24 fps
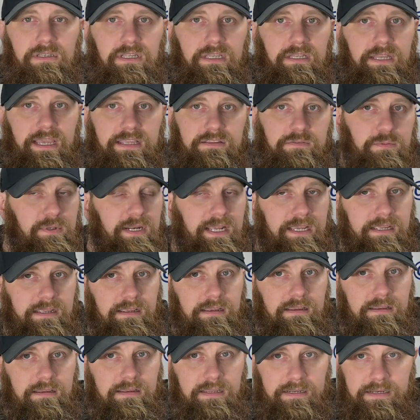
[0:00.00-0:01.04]
and that's when I
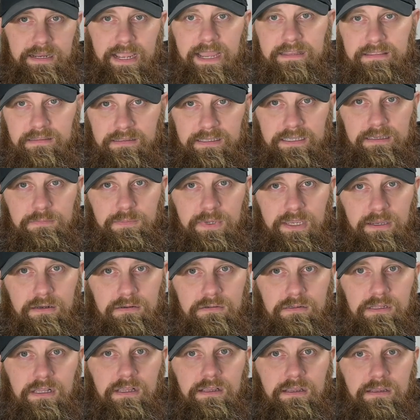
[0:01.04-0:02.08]
had got the email.